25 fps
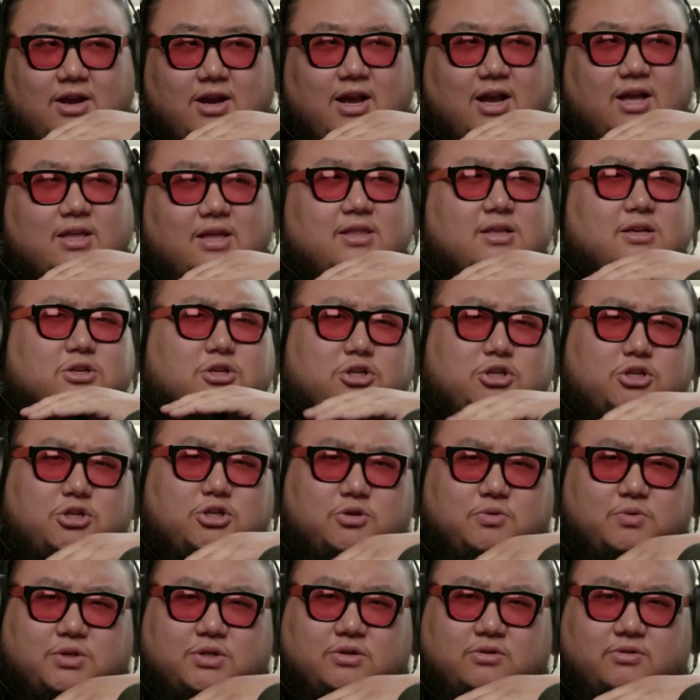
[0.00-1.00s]
and then
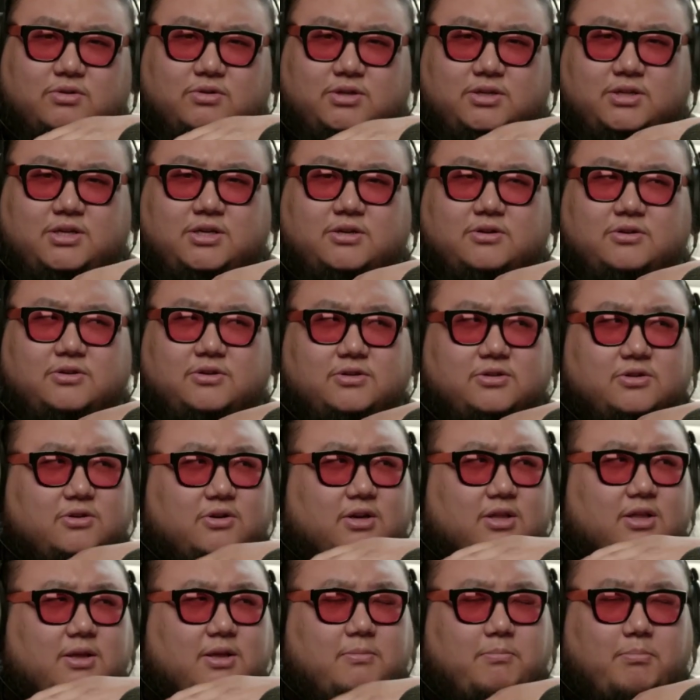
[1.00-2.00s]
shoots her and kills her
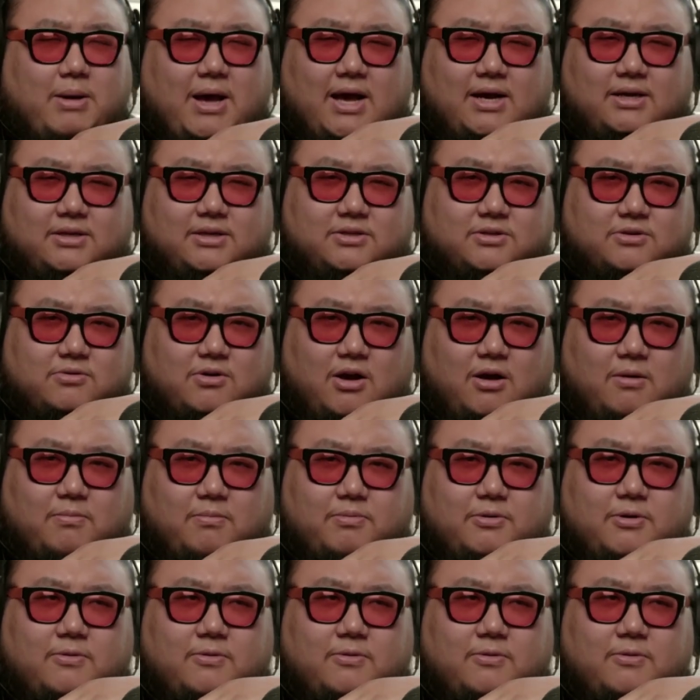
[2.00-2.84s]
and then bags her up.